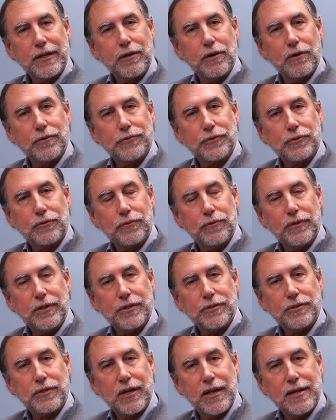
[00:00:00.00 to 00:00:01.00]
goes through the
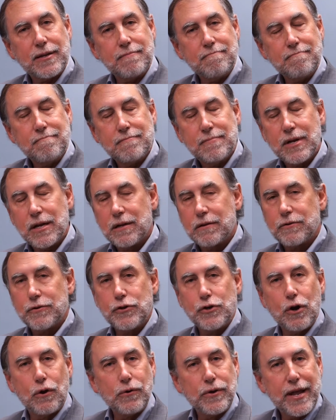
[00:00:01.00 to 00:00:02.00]
skin,
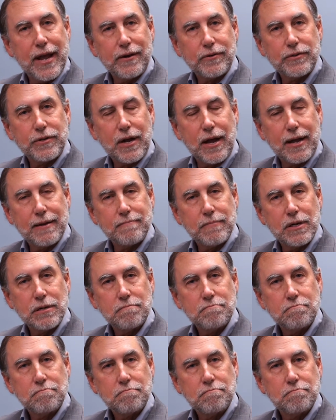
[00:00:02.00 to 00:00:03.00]
no downtime,
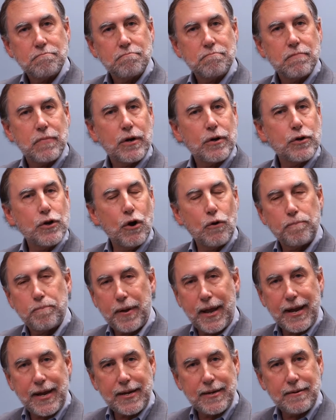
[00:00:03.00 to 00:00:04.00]
no
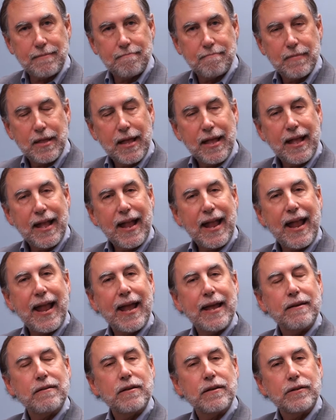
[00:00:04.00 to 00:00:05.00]
pain,
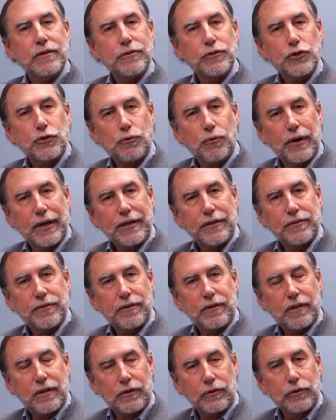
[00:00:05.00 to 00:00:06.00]
and shrinks
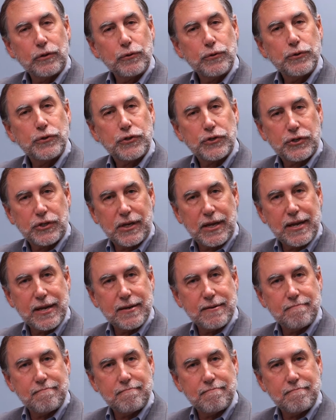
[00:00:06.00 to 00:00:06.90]
the loose skin.